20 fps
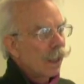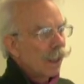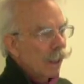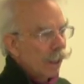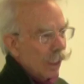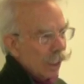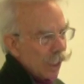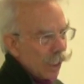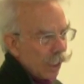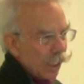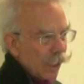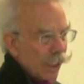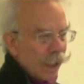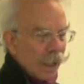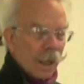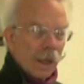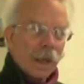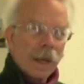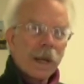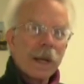the
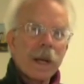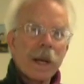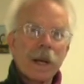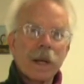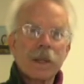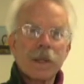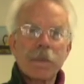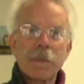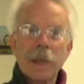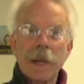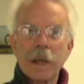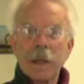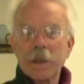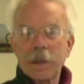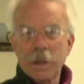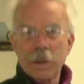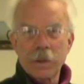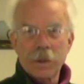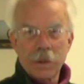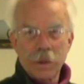DNA aspect
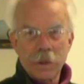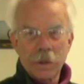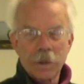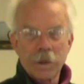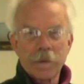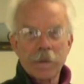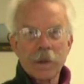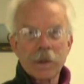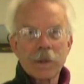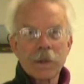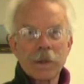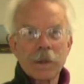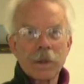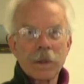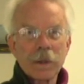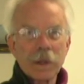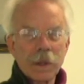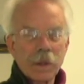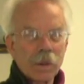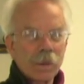is
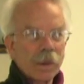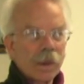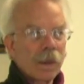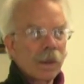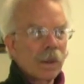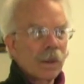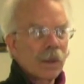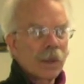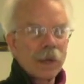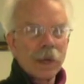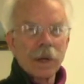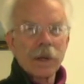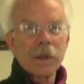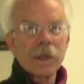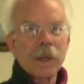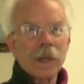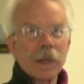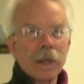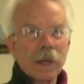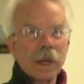universal human shared
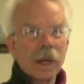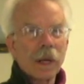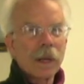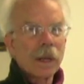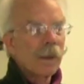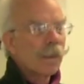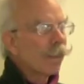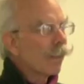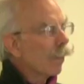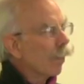DNA,